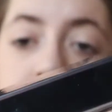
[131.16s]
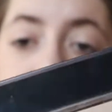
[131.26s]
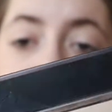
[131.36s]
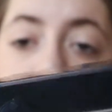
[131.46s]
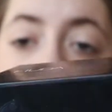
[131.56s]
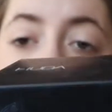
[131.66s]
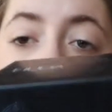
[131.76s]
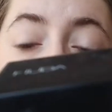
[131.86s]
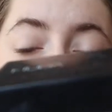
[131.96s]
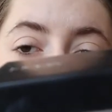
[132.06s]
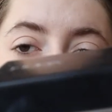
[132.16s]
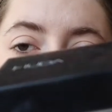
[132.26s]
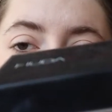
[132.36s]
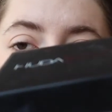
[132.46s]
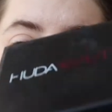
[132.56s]
It literally looks
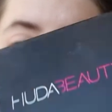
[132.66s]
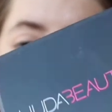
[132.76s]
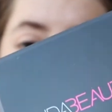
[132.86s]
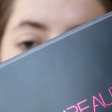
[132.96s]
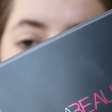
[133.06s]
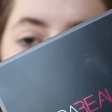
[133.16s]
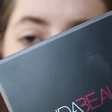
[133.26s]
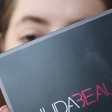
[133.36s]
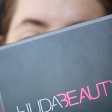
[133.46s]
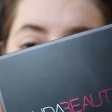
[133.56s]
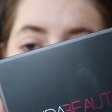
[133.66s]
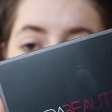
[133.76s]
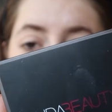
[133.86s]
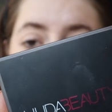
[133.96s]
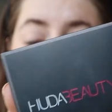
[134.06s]
brand new, even though I've used it every day
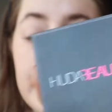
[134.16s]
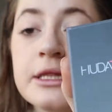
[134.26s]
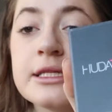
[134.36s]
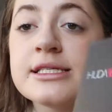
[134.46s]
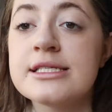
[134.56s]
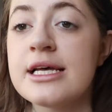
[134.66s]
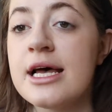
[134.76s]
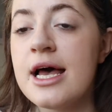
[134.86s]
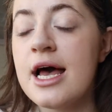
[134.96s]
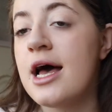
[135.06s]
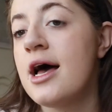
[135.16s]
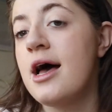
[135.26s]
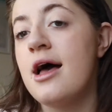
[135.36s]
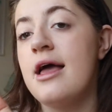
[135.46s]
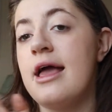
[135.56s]
for months.
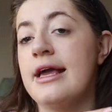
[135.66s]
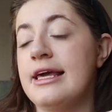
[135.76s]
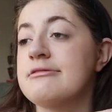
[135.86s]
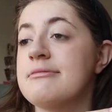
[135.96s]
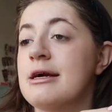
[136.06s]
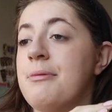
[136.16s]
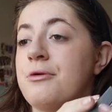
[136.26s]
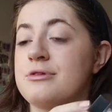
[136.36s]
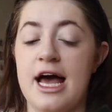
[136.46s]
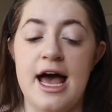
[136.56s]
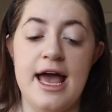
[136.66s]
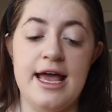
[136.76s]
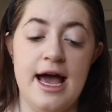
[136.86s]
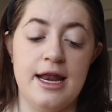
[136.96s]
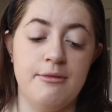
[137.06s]
It keeps my makeup on all
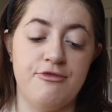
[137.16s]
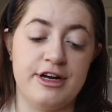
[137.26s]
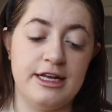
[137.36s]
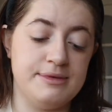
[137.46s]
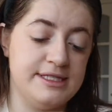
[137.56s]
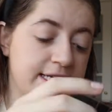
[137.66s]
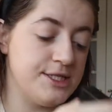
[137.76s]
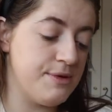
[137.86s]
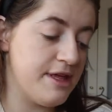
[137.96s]
day and I'm freaking obsessed with